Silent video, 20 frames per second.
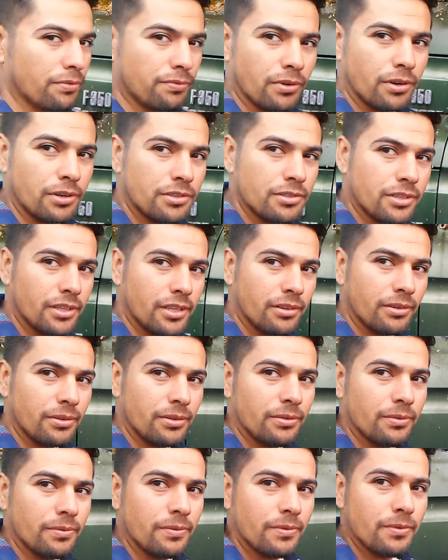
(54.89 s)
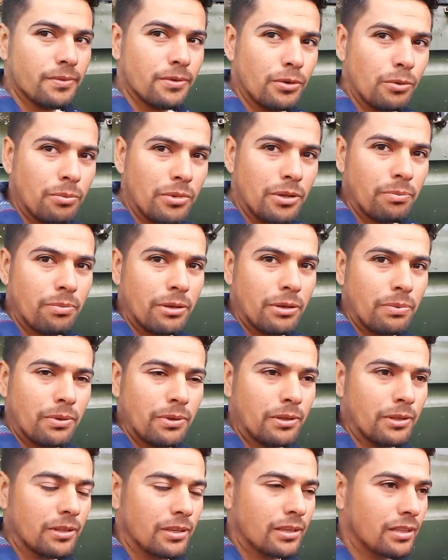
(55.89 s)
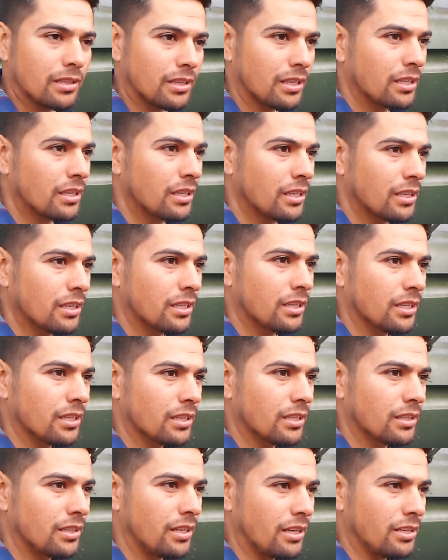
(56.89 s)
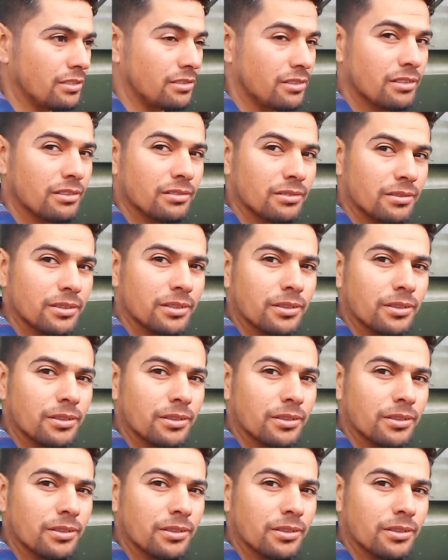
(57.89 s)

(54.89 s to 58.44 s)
fortunate to meet people that are still,